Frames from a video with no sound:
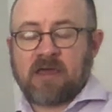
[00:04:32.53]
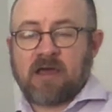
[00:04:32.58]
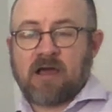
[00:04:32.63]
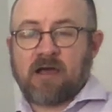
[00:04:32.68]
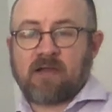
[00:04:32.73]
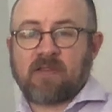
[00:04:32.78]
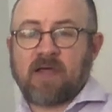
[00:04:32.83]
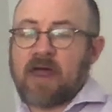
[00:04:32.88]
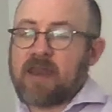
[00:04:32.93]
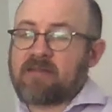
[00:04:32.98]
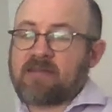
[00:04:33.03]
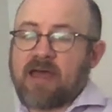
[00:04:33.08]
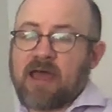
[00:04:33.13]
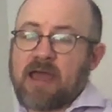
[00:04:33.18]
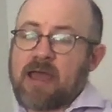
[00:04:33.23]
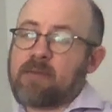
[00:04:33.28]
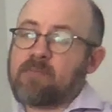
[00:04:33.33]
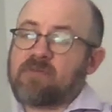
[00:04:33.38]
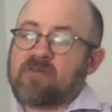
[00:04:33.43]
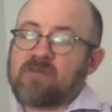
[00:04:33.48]
a lot of
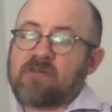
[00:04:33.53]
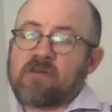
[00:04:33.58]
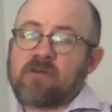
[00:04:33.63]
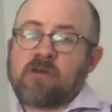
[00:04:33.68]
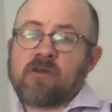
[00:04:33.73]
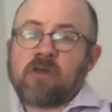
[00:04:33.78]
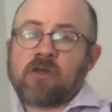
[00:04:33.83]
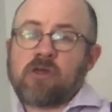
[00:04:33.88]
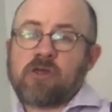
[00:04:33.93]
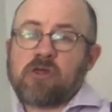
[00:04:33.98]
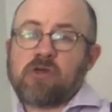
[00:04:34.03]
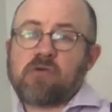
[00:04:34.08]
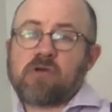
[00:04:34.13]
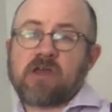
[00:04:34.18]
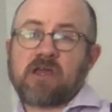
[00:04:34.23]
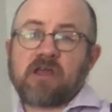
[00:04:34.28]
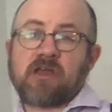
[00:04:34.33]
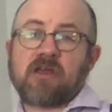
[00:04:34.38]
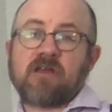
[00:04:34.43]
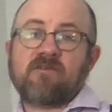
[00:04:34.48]
times you
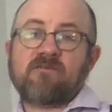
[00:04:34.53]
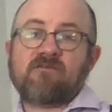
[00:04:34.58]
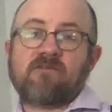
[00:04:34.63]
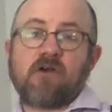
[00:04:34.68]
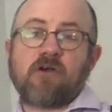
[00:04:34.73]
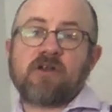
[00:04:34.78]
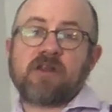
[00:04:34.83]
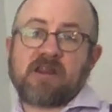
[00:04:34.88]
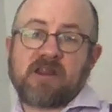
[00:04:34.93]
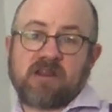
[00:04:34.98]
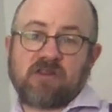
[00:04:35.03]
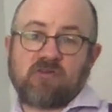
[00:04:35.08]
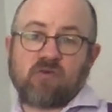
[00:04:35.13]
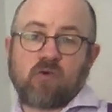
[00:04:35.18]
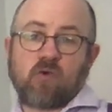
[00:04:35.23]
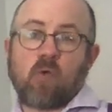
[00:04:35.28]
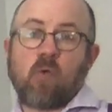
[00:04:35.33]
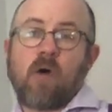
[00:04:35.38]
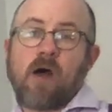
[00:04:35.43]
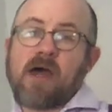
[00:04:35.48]
can convert it into a
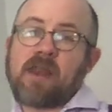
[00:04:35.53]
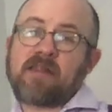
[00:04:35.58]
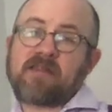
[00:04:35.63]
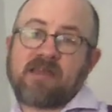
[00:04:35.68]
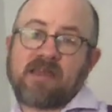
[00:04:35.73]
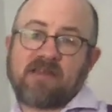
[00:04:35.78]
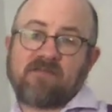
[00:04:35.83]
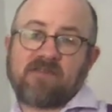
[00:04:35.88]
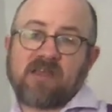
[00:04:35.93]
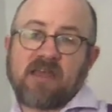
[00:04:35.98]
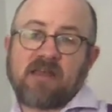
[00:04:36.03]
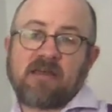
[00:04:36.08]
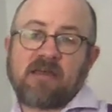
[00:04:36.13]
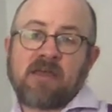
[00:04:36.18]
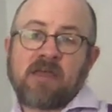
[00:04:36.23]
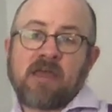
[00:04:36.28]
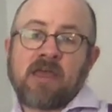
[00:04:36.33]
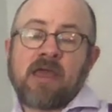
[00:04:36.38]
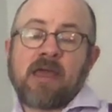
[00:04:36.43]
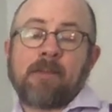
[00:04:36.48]
quantitative data
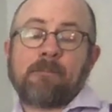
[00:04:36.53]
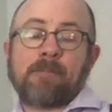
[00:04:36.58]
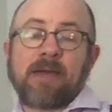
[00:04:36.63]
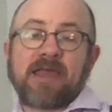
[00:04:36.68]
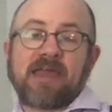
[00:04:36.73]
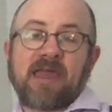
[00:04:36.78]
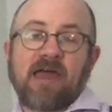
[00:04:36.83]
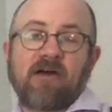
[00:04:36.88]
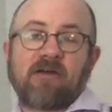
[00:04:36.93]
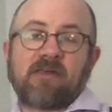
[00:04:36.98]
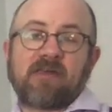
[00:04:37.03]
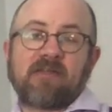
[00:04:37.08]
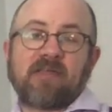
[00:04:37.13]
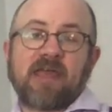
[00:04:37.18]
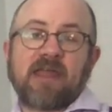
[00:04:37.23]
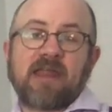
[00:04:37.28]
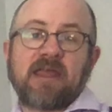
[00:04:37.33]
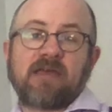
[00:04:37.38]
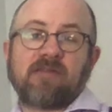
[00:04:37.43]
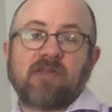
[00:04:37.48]
by
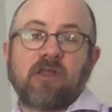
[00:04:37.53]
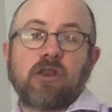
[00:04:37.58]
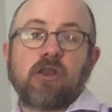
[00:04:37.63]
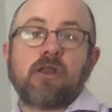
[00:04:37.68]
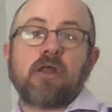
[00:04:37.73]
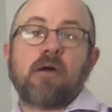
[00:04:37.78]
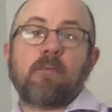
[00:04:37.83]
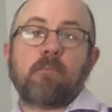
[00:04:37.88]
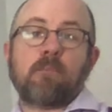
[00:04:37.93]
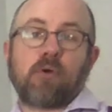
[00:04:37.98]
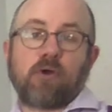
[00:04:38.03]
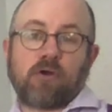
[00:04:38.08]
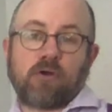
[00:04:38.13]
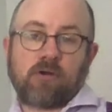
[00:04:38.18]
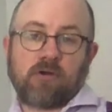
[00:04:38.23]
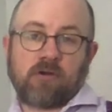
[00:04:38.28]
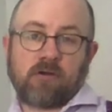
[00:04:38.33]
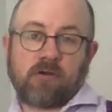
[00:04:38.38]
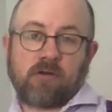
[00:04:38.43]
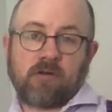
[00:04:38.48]
calculating the number
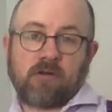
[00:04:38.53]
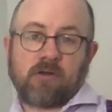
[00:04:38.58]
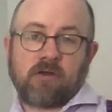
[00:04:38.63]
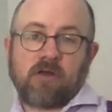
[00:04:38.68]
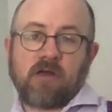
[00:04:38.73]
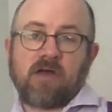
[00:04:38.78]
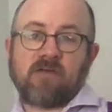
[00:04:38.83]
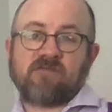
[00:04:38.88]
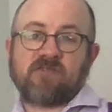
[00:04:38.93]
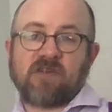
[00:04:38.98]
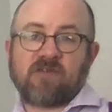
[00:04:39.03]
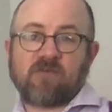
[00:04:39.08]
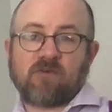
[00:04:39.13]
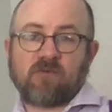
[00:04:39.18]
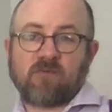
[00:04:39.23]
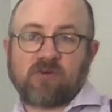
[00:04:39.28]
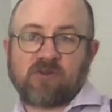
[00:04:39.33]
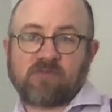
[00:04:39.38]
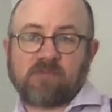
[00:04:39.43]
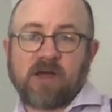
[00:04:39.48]
of different
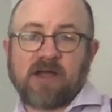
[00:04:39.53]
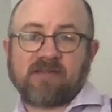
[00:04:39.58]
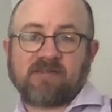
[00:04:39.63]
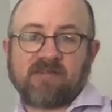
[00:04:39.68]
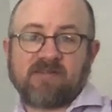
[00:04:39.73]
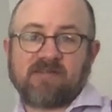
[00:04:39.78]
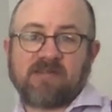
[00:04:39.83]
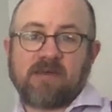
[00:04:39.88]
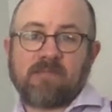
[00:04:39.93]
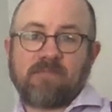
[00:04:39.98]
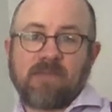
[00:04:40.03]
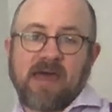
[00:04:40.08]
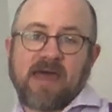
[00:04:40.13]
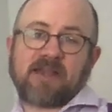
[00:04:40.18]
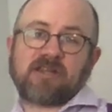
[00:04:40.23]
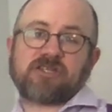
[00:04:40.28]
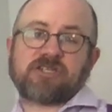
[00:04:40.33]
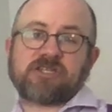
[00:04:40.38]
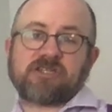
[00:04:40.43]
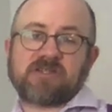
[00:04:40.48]
responses that
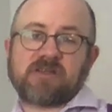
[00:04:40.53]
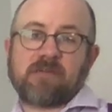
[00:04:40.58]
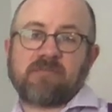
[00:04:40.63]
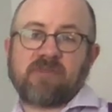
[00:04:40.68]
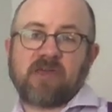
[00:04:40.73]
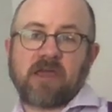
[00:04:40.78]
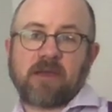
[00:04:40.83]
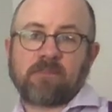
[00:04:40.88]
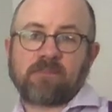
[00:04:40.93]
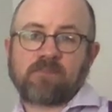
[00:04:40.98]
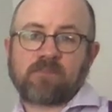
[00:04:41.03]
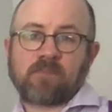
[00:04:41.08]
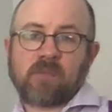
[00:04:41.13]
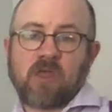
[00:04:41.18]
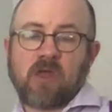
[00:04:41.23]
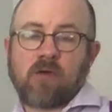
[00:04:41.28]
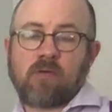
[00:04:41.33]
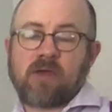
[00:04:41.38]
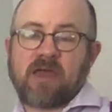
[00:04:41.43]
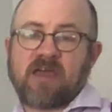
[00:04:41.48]
matched something.
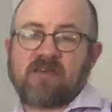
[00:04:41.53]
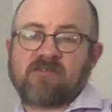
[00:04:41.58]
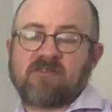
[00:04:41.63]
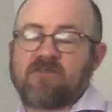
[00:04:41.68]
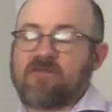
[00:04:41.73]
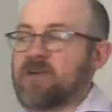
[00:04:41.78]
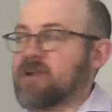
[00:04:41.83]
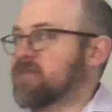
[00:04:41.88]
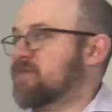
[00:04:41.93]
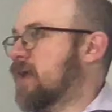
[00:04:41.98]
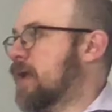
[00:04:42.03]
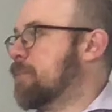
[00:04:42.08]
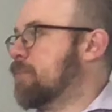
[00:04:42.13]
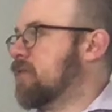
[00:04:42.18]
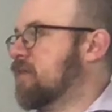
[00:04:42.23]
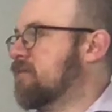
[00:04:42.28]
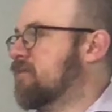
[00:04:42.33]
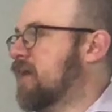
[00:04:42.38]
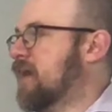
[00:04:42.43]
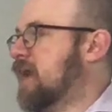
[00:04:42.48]
Okay, so for
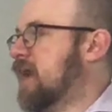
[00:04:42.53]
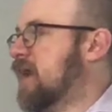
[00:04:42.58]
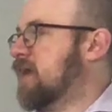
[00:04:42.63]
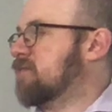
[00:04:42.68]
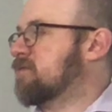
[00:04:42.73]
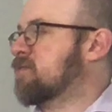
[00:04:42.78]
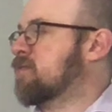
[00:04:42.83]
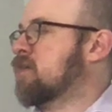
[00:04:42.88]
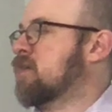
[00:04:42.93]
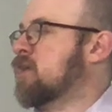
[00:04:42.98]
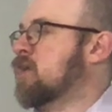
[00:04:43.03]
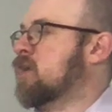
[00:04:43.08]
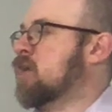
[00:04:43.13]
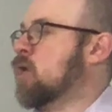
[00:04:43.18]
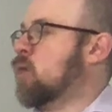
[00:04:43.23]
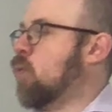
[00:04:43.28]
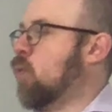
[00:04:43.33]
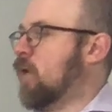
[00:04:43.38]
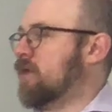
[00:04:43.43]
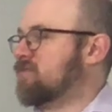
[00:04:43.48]
example, if I asked,
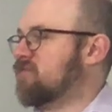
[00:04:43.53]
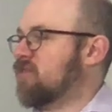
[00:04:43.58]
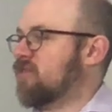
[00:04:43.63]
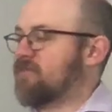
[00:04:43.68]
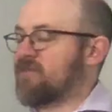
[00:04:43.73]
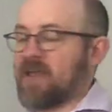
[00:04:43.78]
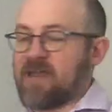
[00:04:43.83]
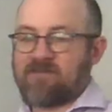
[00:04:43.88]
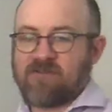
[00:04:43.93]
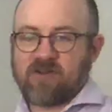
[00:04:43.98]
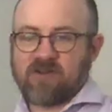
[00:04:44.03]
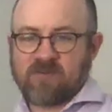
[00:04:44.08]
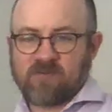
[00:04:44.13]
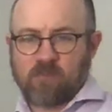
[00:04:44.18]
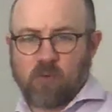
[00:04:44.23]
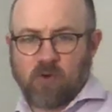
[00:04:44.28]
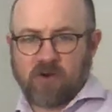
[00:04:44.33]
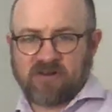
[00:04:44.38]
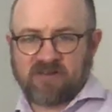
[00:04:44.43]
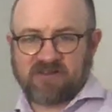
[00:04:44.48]
what's your favorite
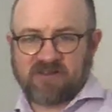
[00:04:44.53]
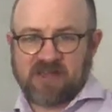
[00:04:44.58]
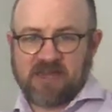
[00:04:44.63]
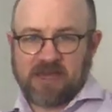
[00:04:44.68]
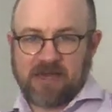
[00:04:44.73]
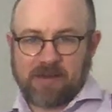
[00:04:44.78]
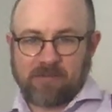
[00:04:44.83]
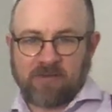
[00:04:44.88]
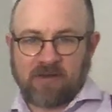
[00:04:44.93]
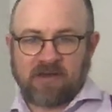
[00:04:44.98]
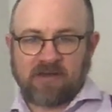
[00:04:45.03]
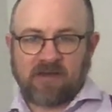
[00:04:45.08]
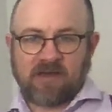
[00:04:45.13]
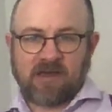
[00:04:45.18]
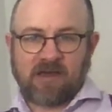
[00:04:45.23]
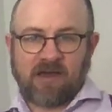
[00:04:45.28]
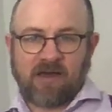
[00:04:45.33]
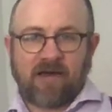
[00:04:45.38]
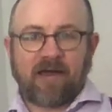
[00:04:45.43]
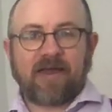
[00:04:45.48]
sports team?
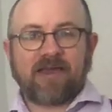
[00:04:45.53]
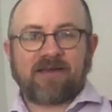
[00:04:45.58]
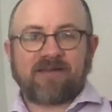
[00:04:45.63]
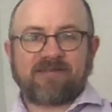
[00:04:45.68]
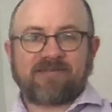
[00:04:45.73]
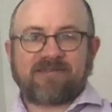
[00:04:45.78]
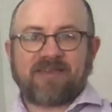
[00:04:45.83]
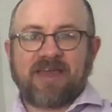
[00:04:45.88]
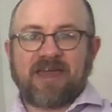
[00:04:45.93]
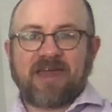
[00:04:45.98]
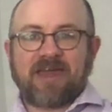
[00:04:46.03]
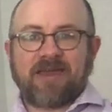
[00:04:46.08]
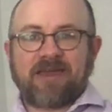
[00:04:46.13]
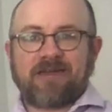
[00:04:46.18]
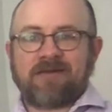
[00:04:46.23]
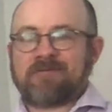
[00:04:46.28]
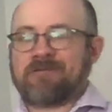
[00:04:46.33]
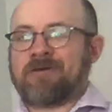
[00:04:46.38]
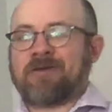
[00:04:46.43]
I could say